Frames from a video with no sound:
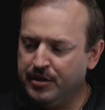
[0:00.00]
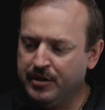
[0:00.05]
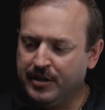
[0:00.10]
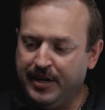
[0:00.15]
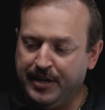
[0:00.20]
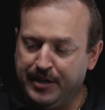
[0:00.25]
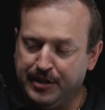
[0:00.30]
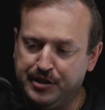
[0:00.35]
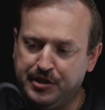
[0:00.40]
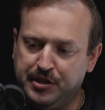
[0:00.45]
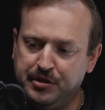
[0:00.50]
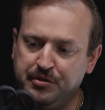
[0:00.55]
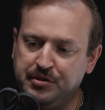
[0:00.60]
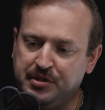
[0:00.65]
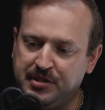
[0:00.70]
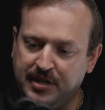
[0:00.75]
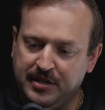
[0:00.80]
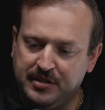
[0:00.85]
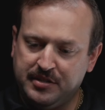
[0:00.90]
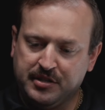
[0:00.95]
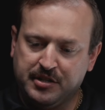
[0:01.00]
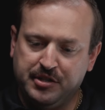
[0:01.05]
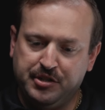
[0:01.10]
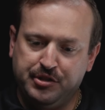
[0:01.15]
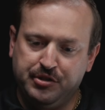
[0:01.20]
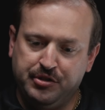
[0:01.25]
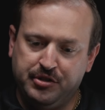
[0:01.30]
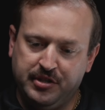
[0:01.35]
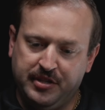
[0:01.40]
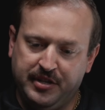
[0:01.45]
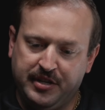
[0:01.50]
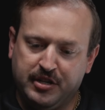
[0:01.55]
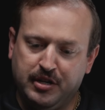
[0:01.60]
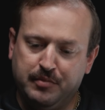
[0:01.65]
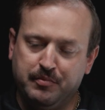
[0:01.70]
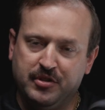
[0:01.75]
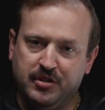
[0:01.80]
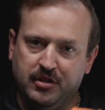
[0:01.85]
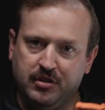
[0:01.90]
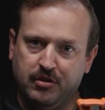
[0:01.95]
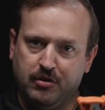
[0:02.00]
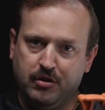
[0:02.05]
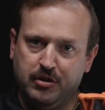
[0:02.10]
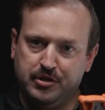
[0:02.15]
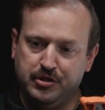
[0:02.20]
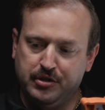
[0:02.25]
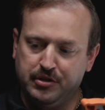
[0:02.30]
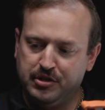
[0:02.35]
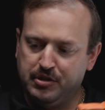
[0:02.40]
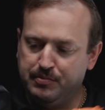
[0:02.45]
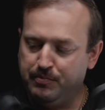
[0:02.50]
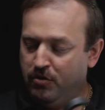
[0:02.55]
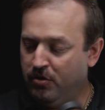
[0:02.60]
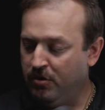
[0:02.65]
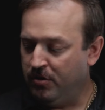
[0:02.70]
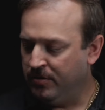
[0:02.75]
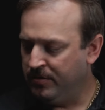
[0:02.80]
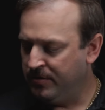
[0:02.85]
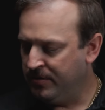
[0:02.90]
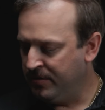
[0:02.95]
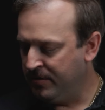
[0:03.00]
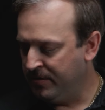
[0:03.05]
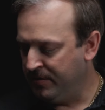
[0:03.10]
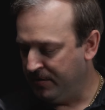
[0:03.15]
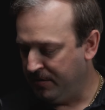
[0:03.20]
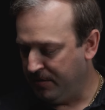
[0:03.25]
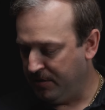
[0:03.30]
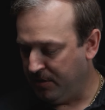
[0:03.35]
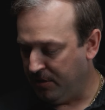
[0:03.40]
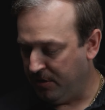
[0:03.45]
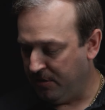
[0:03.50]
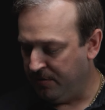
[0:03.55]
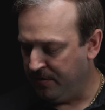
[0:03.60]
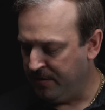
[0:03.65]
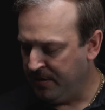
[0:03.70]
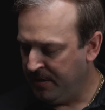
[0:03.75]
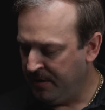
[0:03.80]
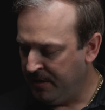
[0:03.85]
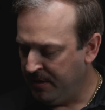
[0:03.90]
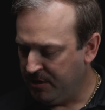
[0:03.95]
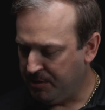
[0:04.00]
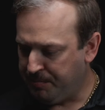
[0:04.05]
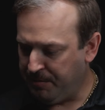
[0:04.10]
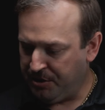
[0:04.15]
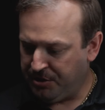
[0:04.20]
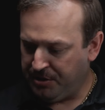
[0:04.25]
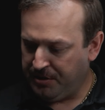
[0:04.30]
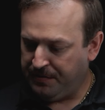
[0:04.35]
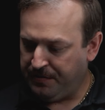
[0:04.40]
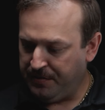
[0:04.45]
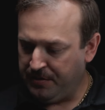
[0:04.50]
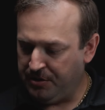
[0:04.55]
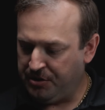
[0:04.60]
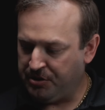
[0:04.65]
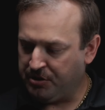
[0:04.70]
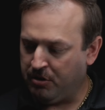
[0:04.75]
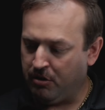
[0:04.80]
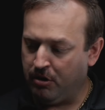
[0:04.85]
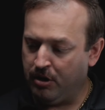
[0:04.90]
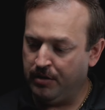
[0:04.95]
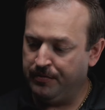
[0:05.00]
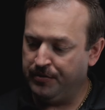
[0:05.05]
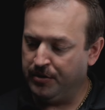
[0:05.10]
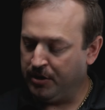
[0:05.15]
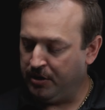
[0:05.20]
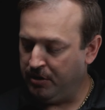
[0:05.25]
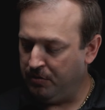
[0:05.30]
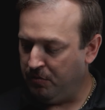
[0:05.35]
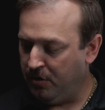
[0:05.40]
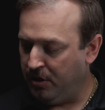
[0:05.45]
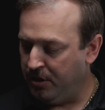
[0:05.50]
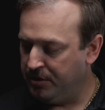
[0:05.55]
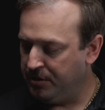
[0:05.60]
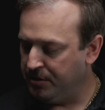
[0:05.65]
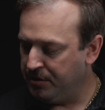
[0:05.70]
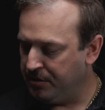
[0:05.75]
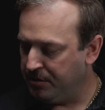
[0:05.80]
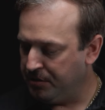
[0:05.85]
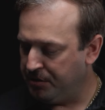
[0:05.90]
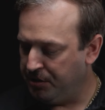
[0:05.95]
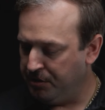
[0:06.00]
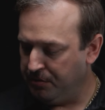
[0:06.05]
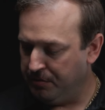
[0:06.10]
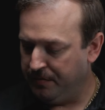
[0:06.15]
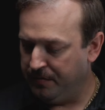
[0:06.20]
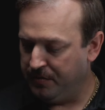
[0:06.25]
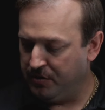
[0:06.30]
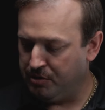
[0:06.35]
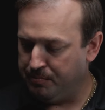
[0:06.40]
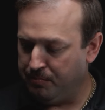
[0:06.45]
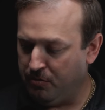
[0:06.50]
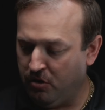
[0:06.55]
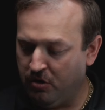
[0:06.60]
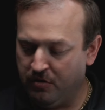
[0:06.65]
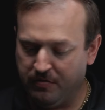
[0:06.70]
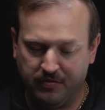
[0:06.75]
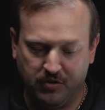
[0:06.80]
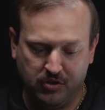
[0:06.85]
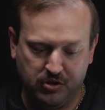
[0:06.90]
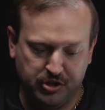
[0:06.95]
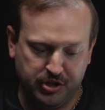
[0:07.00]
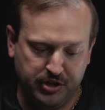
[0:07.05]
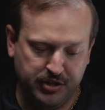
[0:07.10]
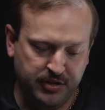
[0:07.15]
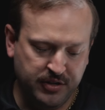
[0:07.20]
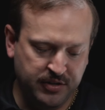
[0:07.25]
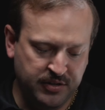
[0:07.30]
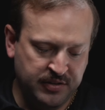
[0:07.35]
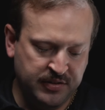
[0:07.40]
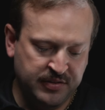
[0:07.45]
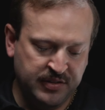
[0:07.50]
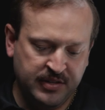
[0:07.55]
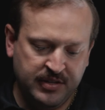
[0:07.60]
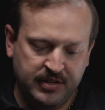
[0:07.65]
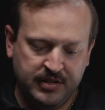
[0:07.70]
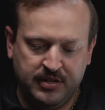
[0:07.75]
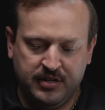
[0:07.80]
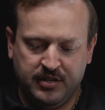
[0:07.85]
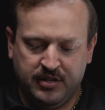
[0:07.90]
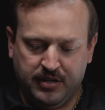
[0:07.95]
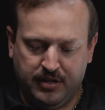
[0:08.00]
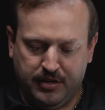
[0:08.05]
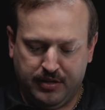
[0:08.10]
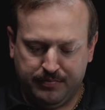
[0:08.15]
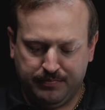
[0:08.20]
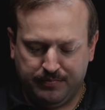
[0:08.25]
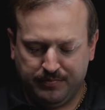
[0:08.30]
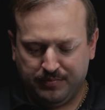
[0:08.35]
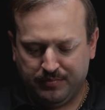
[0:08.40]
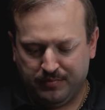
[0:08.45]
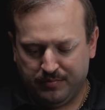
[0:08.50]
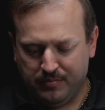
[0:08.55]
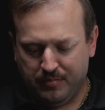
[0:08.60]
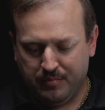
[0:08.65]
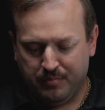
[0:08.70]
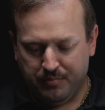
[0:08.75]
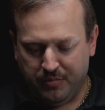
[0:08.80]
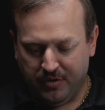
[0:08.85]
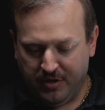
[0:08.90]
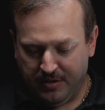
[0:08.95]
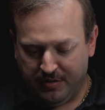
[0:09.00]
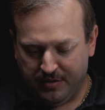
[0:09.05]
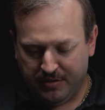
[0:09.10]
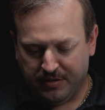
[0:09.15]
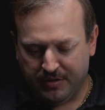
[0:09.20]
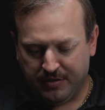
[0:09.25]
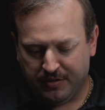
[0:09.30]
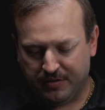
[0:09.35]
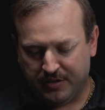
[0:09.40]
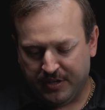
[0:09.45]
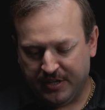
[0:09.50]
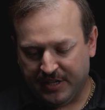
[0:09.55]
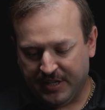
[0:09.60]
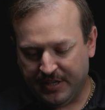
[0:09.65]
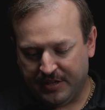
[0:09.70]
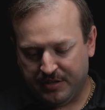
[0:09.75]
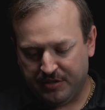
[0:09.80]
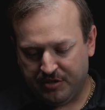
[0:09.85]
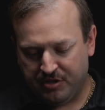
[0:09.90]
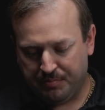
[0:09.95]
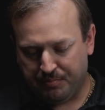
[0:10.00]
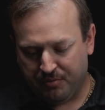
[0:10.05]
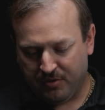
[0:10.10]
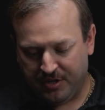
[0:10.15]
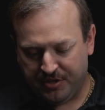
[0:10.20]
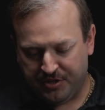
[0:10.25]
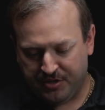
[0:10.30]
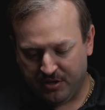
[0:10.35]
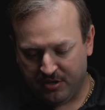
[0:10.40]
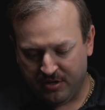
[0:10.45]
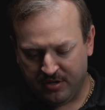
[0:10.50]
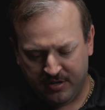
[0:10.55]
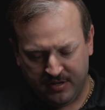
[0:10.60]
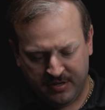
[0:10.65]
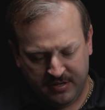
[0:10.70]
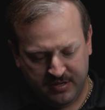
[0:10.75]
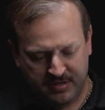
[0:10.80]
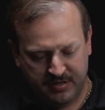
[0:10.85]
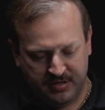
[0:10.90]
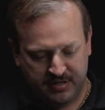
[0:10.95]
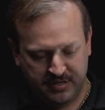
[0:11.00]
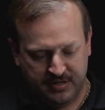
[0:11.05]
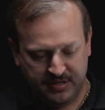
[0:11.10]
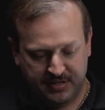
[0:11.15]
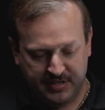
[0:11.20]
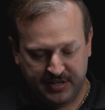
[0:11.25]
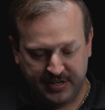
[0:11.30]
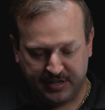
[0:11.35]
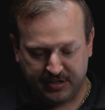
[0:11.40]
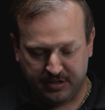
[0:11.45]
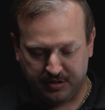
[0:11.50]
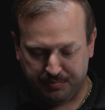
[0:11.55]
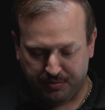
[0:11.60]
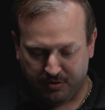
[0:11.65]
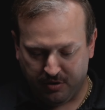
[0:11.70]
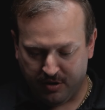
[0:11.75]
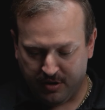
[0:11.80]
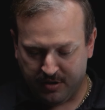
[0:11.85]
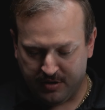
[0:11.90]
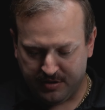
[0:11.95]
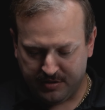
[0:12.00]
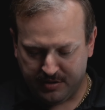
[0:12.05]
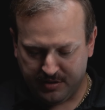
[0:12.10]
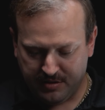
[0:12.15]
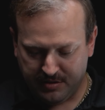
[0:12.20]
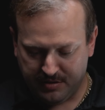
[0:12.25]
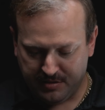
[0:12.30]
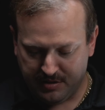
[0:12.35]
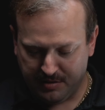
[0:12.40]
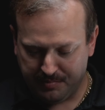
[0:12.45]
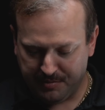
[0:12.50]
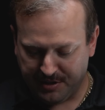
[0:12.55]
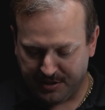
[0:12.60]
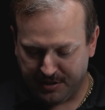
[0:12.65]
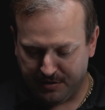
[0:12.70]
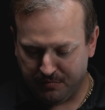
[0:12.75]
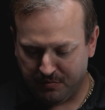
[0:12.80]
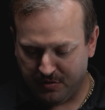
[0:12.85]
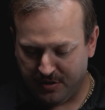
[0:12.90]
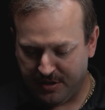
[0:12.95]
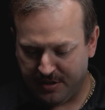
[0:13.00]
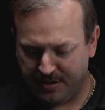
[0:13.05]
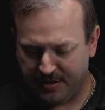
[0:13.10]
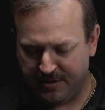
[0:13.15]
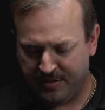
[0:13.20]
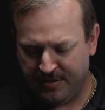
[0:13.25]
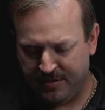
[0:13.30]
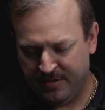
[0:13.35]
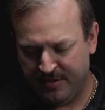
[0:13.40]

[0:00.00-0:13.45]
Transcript: getting 2 sets because usually they come with a large and a small. So especially for the scarf, you're going to want 2 of the small version. But you're going to get the suppressor taken apart to begin with.